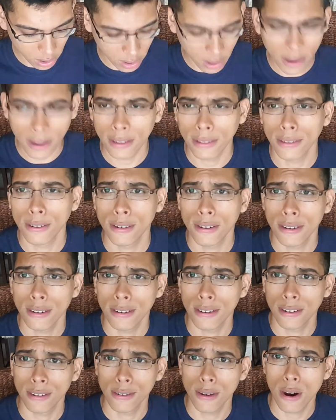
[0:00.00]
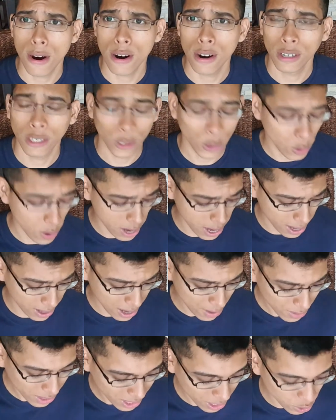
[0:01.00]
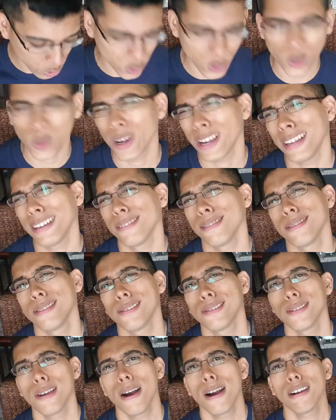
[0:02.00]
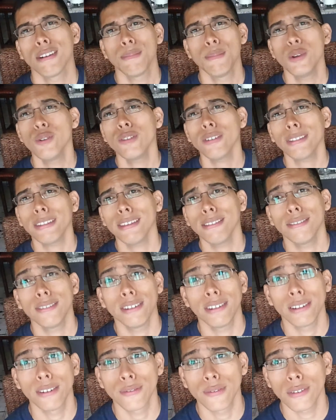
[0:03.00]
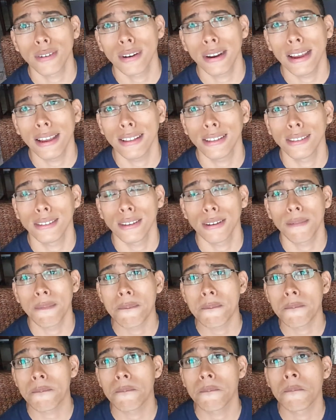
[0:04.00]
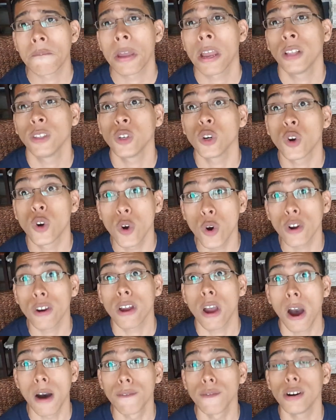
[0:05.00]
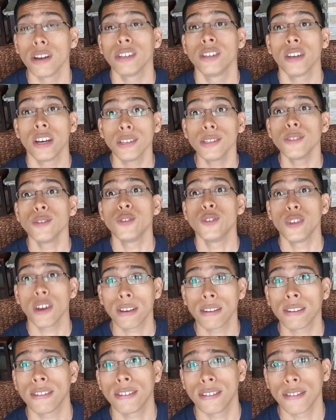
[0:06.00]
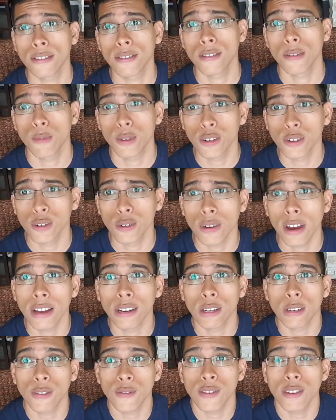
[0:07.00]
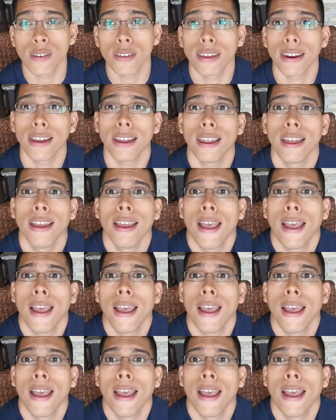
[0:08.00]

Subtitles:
the guitar is great, everything's great in the song. Musically, the deliver, it's a good cover, it does justice to the original. I just feel that